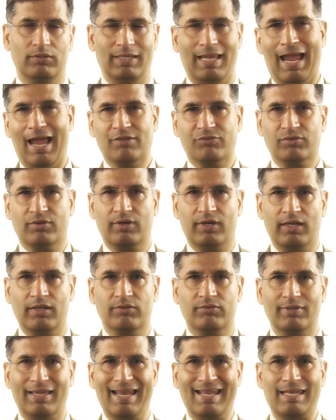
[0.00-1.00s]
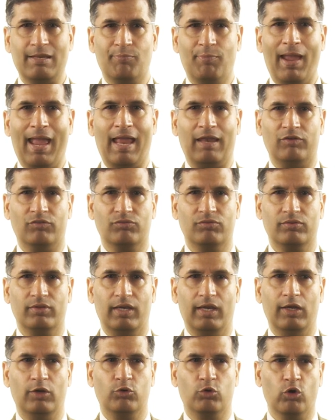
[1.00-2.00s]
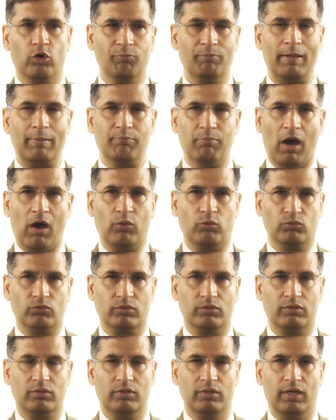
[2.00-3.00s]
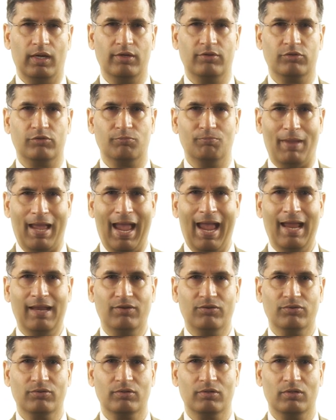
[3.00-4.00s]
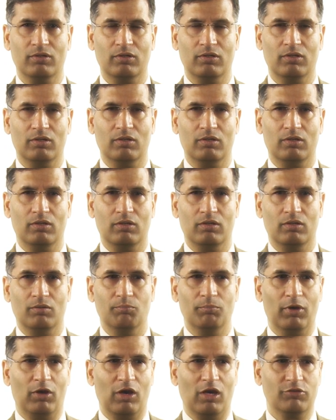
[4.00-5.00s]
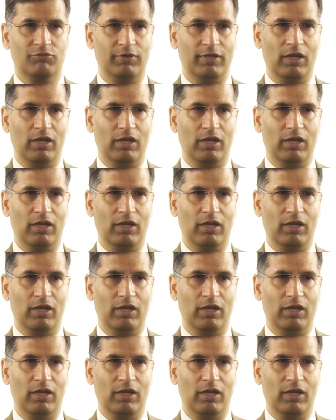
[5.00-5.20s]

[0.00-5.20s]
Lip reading: The answer is it depends. It could be both. It is bad because